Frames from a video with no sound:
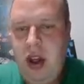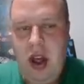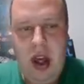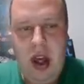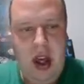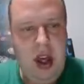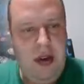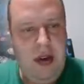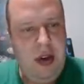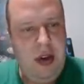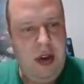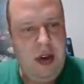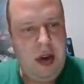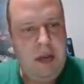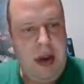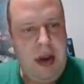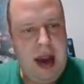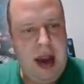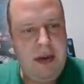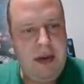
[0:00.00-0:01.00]
If you
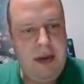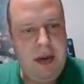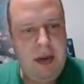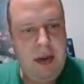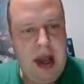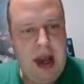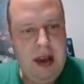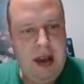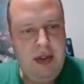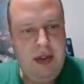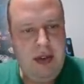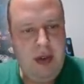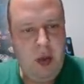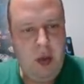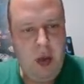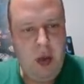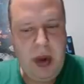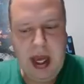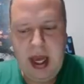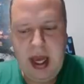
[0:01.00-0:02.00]
look back from last
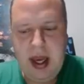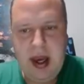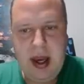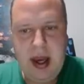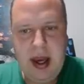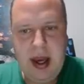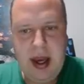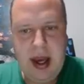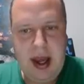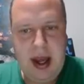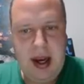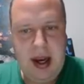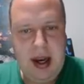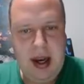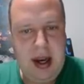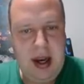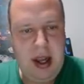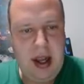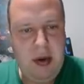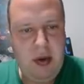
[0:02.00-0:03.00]
week, I
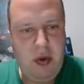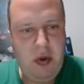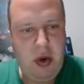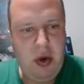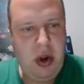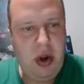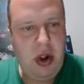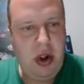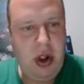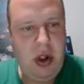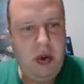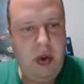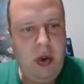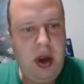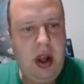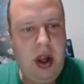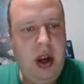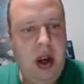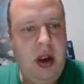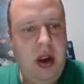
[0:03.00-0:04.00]
did roll
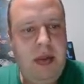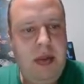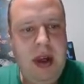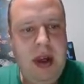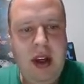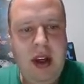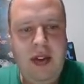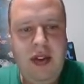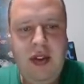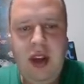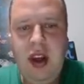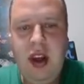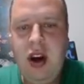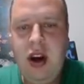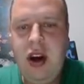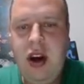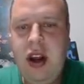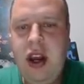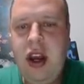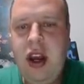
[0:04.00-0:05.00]
one
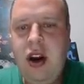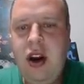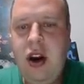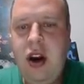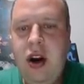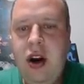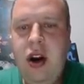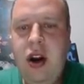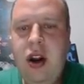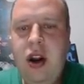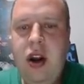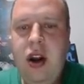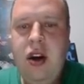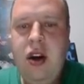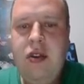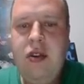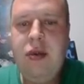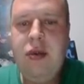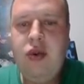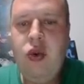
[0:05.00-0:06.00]
PLTR here
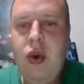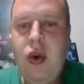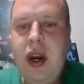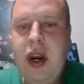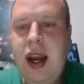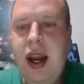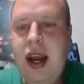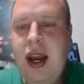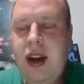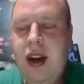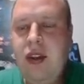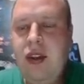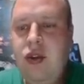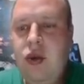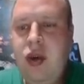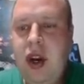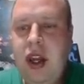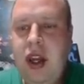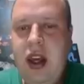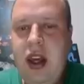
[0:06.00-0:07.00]
from 29 to
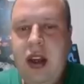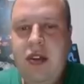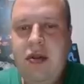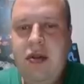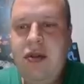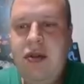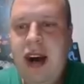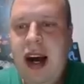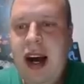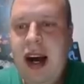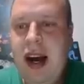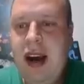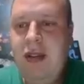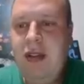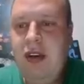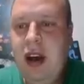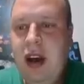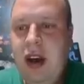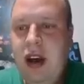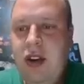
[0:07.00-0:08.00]

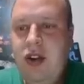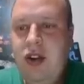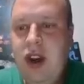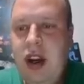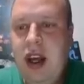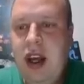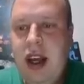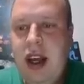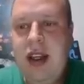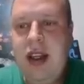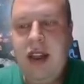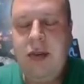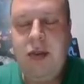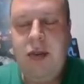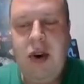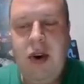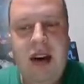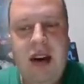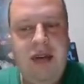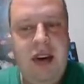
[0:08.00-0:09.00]
25. So I did get the
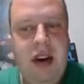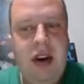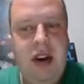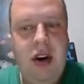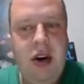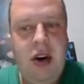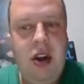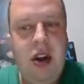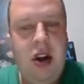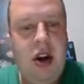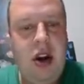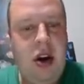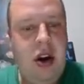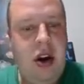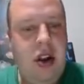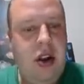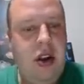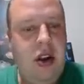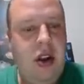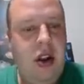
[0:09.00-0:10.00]
profit earlier
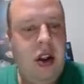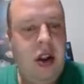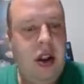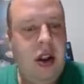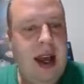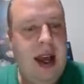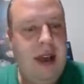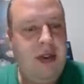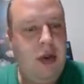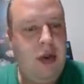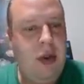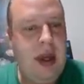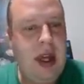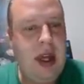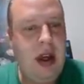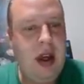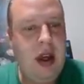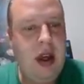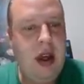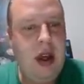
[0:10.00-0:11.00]
in last
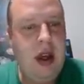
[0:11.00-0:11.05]
week.